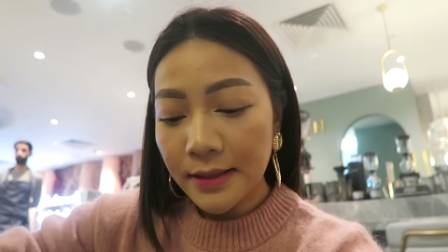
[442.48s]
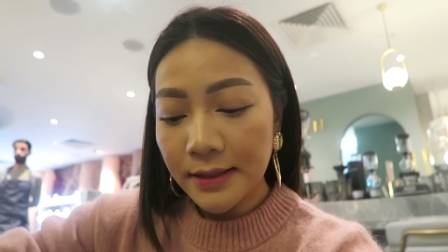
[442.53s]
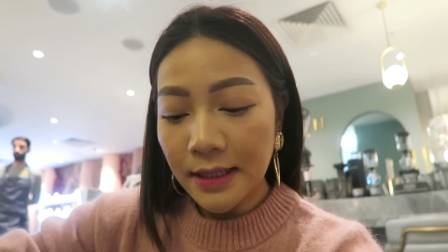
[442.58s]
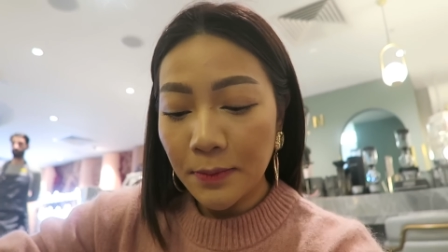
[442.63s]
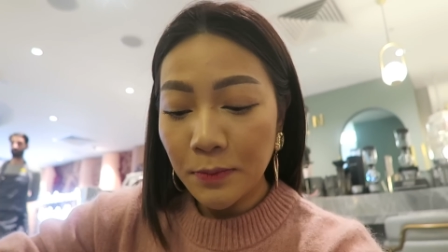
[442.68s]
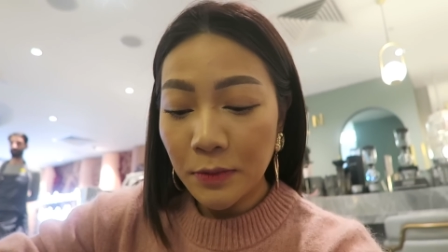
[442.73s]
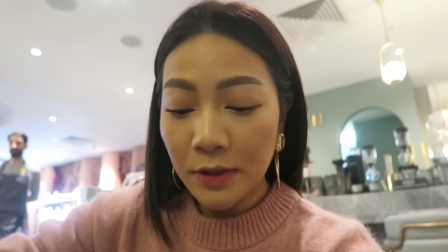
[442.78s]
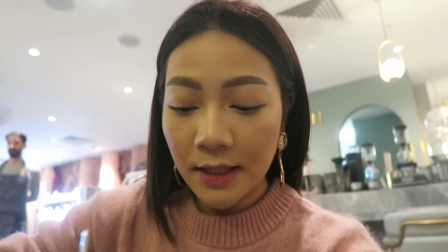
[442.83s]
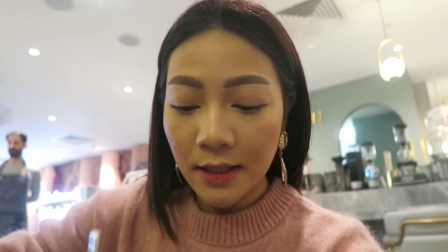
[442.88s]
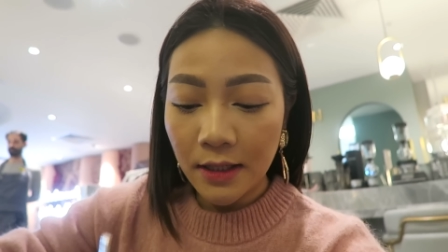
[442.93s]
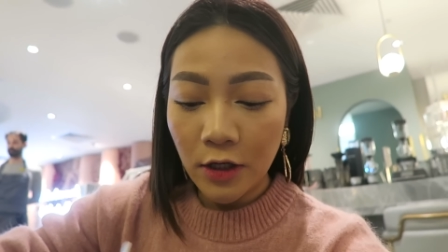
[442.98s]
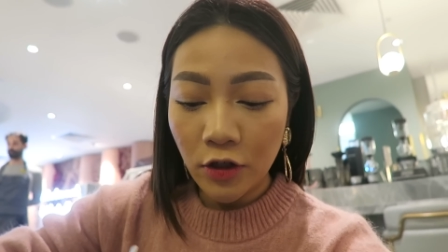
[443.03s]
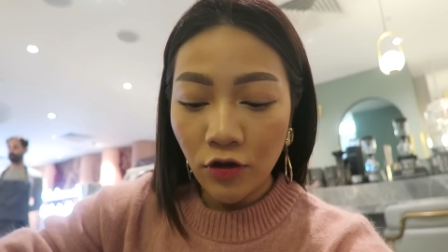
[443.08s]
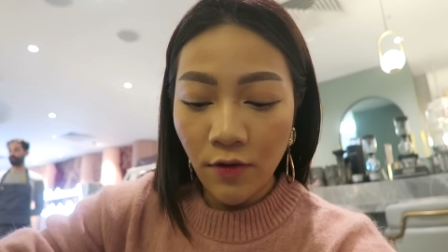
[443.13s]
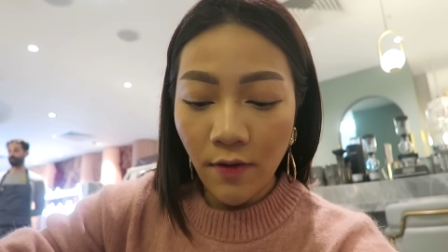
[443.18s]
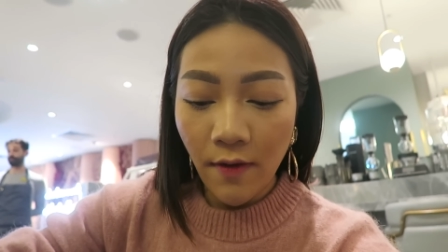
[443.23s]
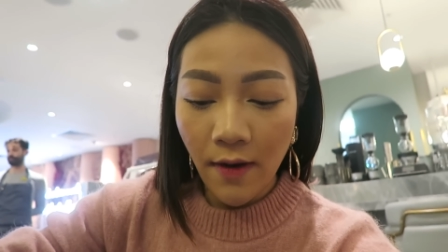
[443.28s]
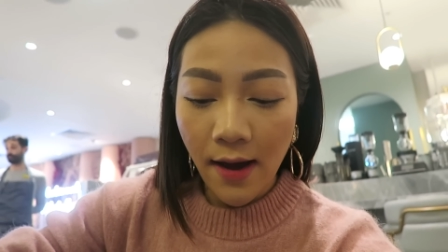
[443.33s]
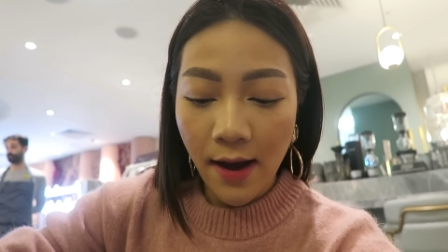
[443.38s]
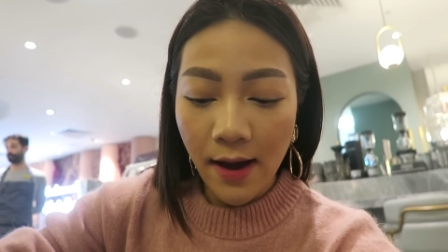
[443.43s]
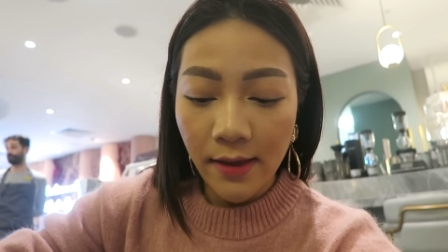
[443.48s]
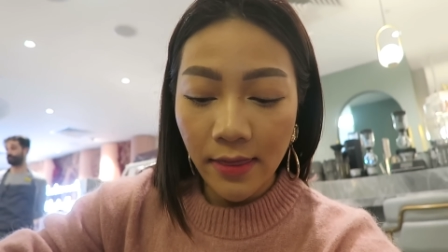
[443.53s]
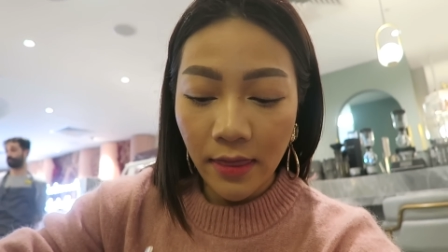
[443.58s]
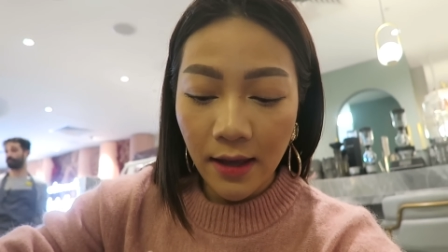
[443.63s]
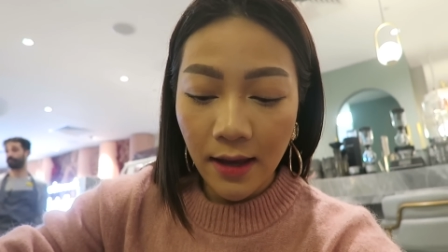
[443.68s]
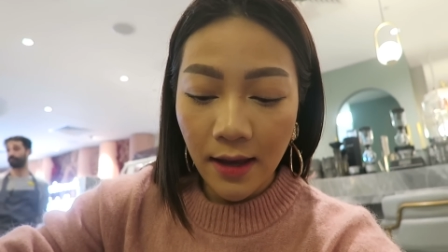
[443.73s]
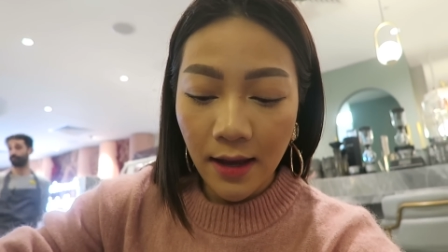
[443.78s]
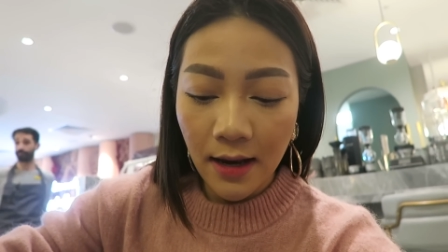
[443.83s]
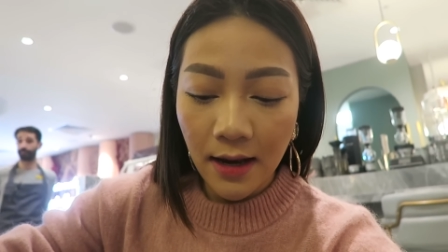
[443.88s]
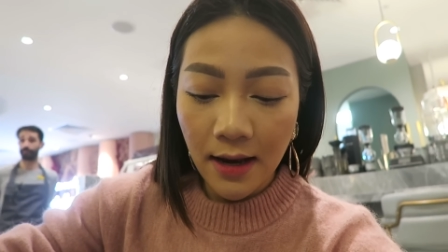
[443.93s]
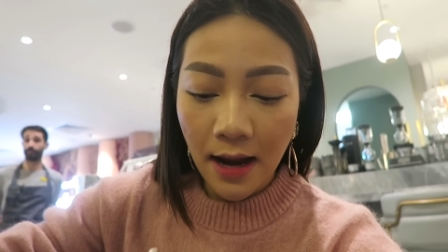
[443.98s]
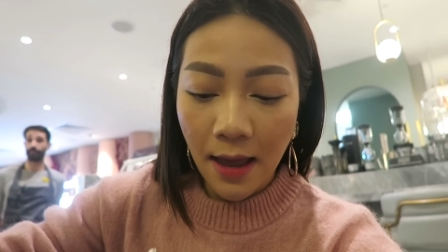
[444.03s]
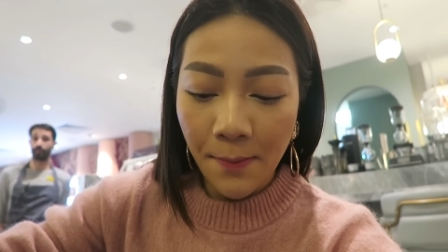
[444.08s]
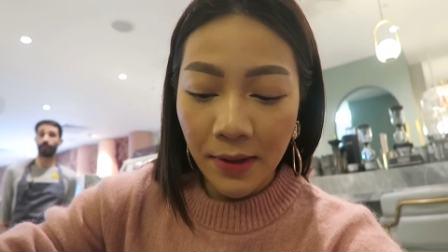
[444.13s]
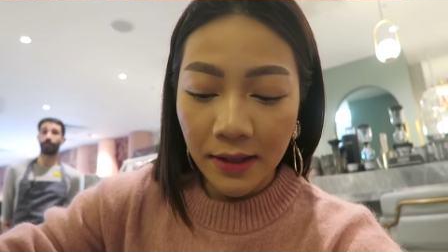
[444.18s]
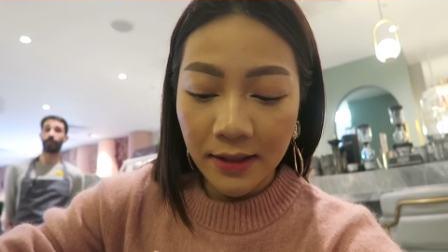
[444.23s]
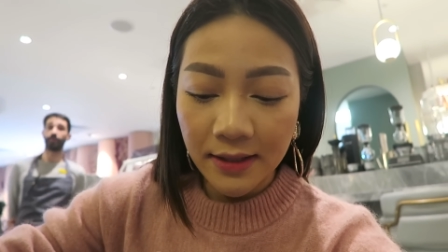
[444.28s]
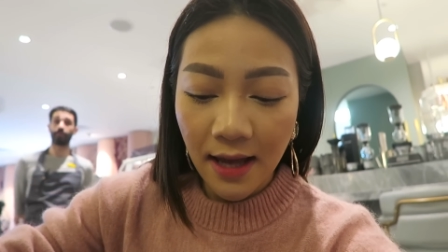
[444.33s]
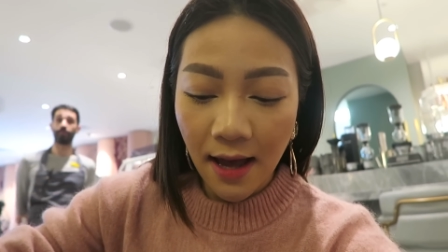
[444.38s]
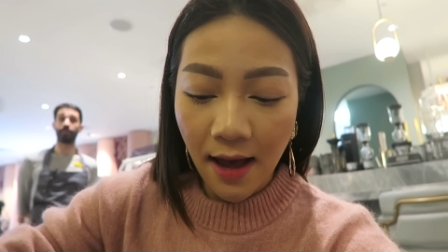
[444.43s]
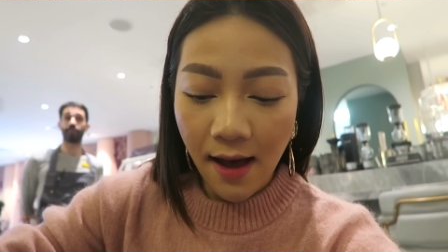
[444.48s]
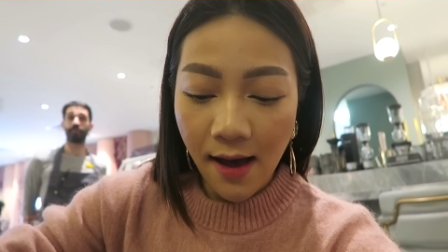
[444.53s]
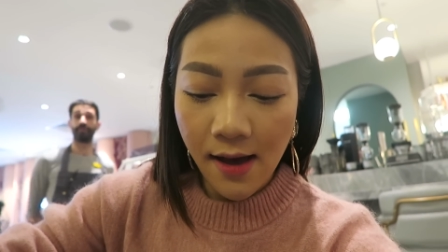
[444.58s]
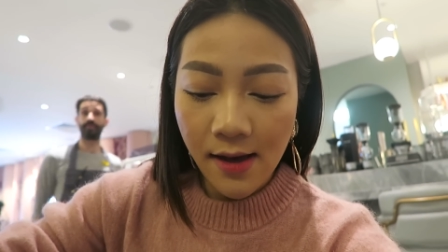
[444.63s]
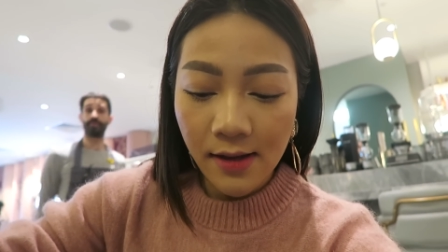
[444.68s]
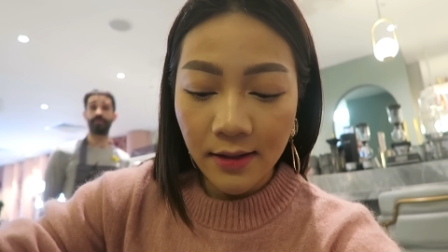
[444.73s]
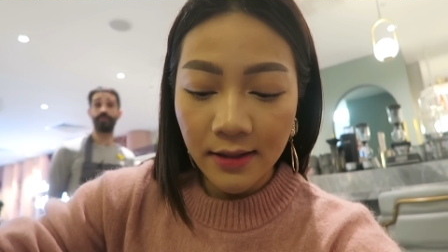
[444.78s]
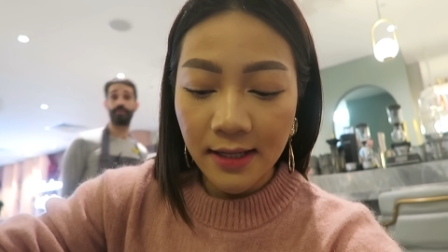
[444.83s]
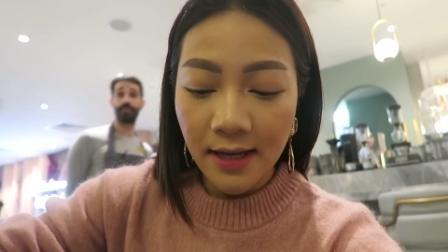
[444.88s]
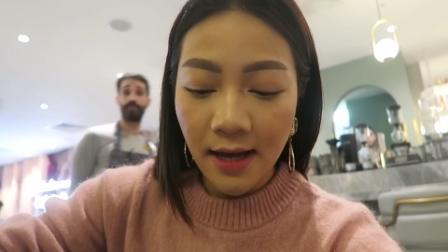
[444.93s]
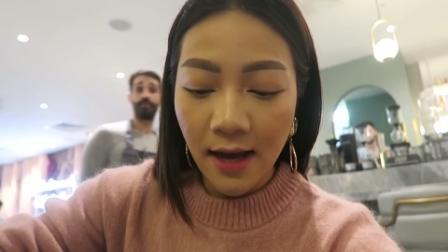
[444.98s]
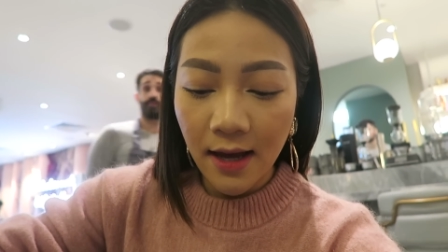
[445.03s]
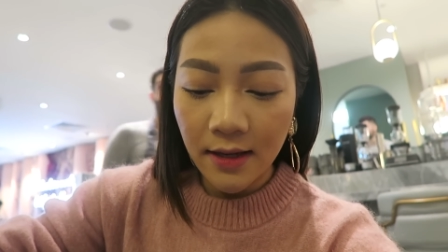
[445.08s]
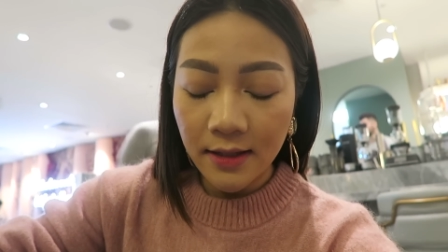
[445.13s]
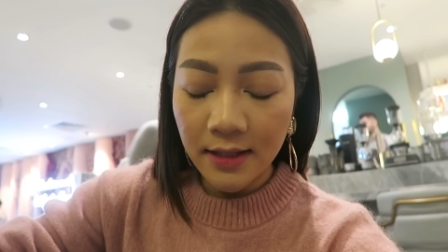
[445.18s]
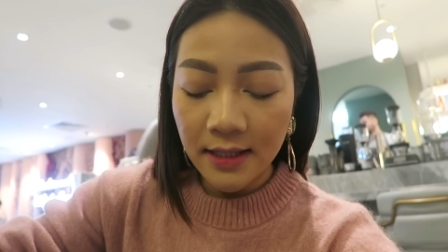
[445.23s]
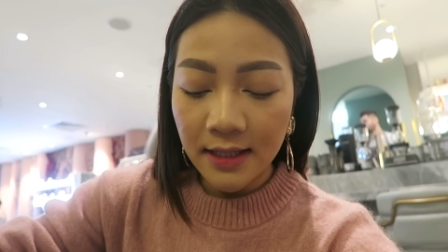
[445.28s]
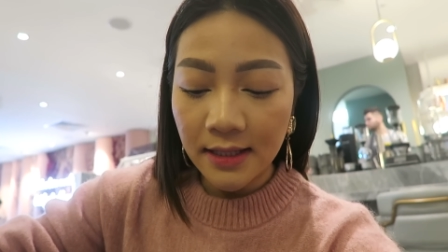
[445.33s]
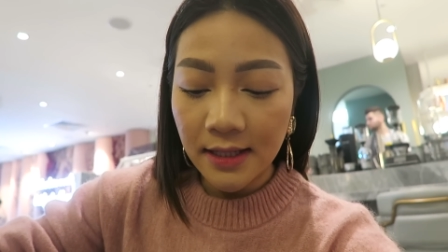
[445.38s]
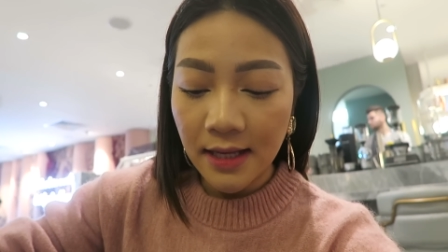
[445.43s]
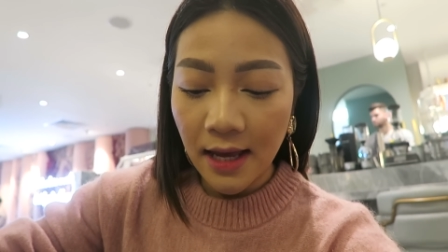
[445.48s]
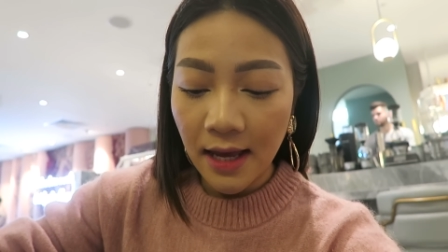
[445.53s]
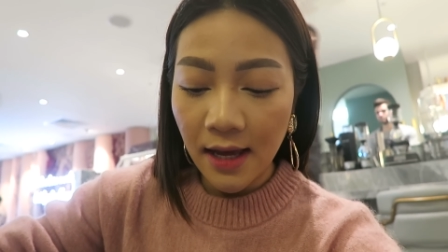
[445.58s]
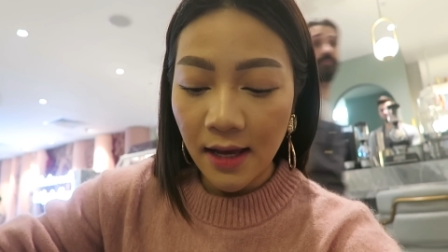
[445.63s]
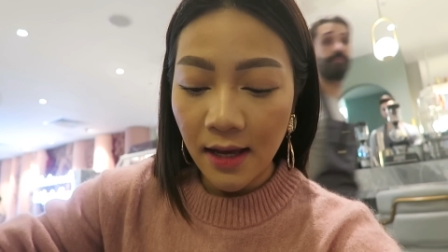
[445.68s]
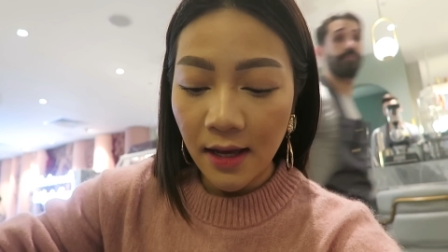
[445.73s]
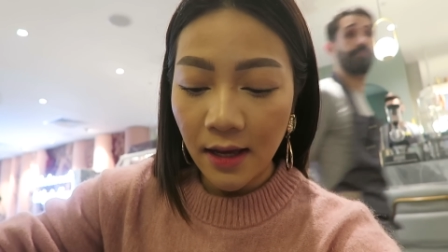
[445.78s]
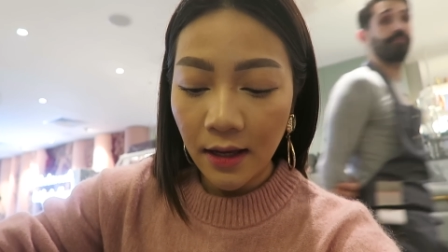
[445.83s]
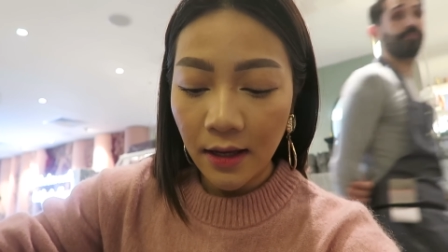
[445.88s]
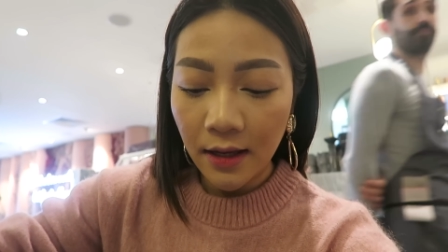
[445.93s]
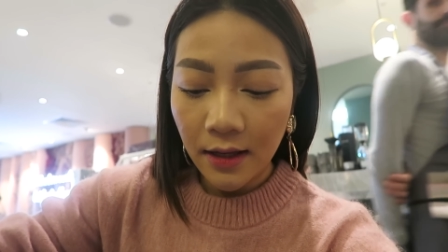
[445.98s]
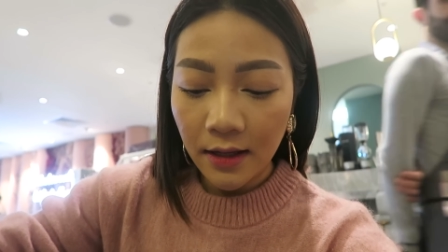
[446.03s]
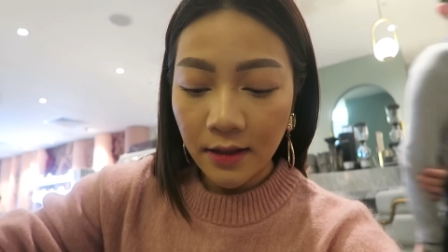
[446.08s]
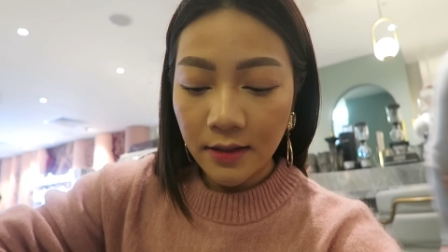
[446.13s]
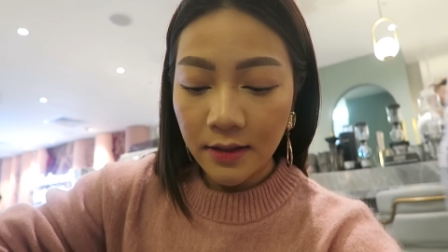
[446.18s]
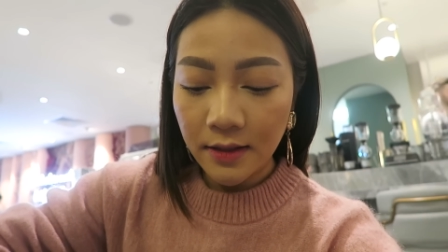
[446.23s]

going to try the lemon tart and see how